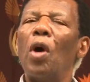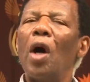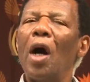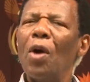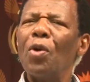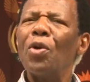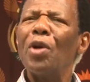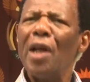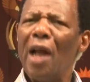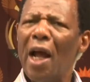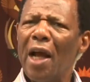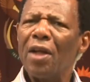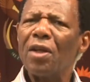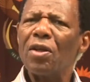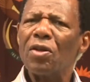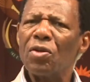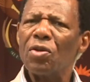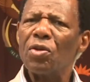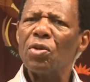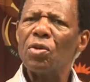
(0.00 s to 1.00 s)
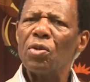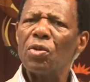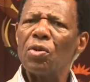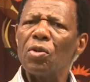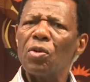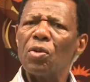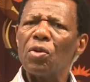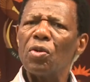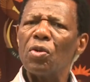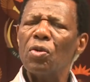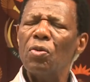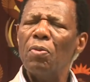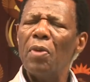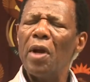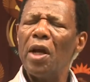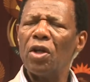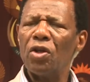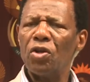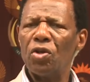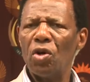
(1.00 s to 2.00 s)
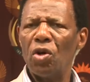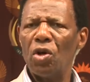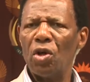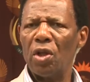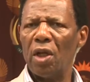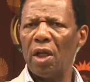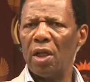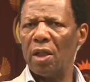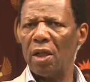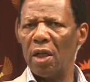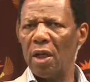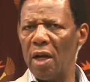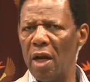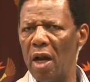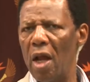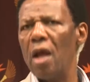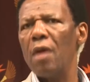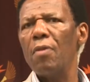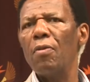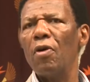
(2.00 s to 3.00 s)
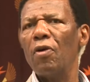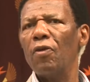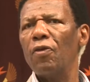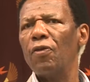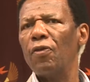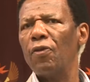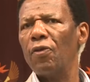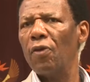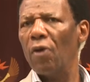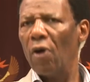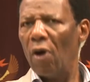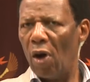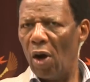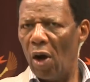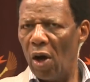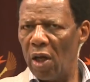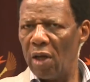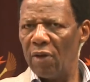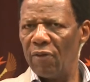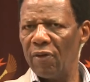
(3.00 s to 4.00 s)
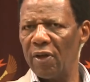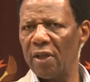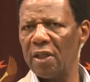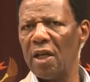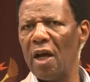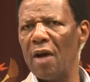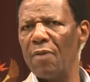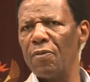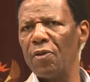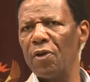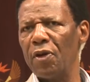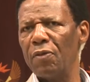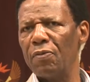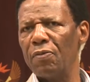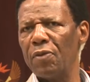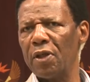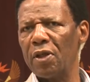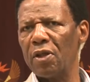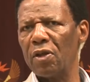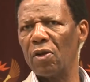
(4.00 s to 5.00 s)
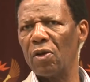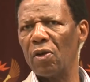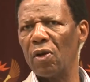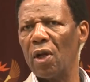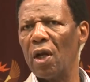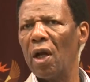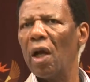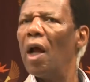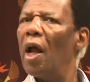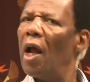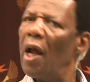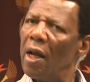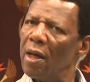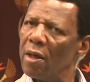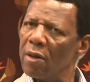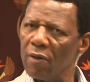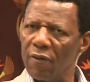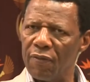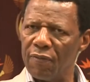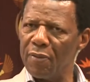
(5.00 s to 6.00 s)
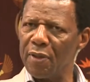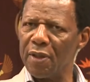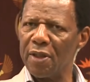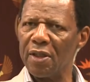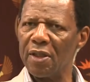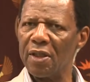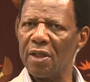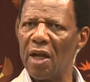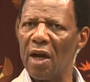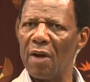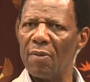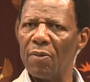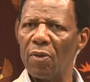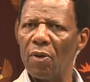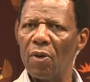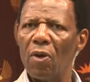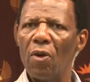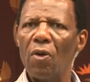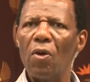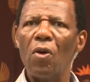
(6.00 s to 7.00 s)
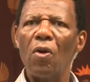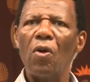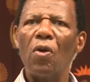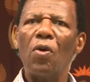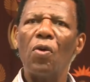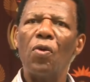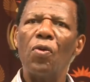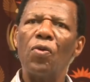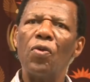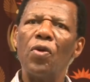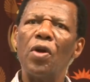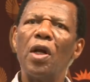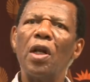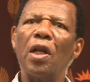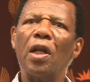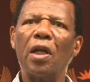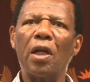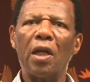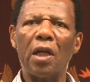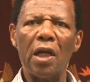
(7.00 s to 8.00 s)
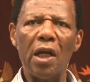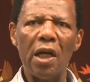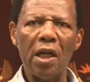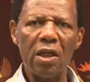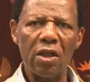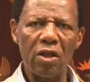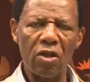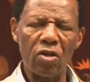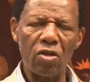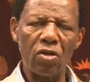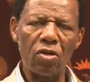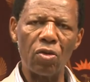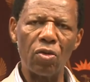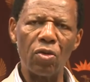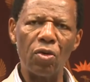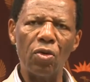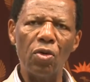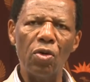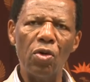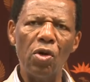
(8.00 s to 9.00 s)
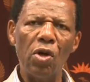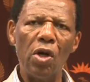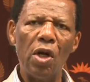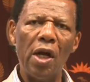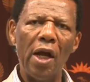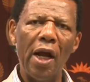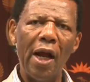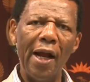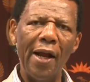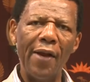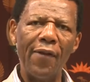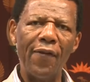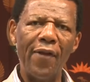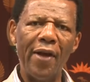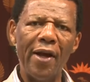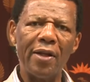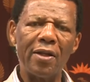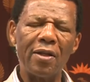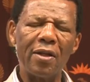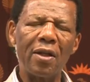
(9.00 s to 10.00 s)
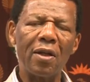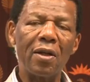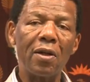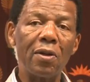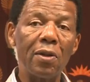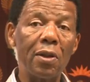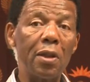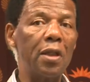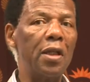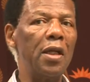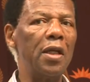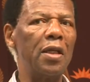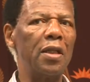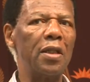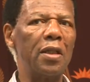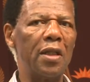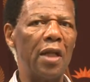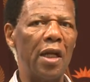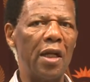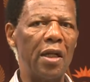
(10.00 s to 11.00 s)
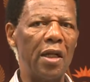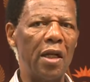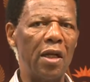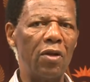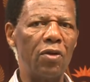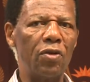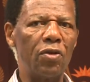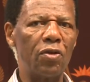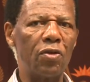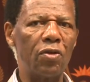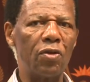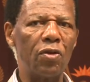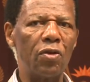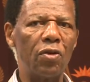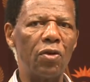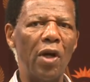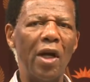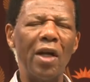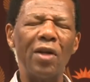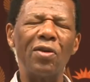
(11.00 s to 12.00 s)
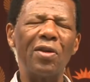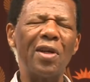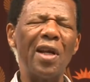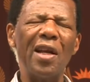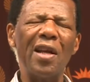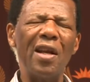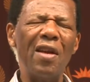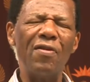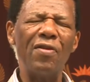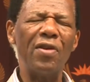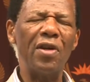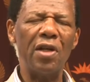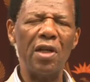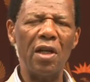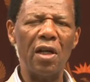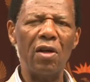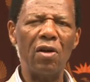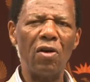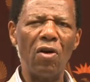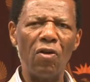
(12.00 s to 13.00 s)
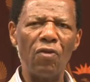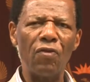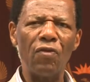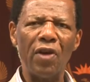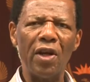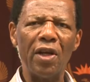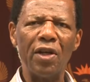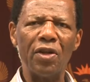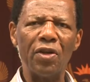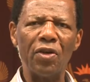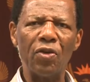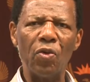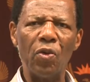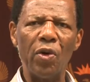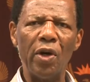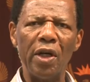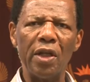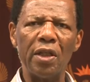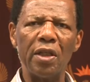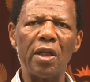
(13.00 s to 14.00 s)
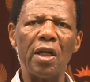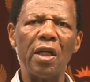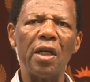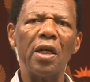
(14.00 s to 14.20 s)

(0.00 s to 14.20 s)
I would like to make sure that the name of Oliver Tambo in particular, and of Mrs. Tambo, really carries through, and that the good things that they used to do, and you can never really convey it in words,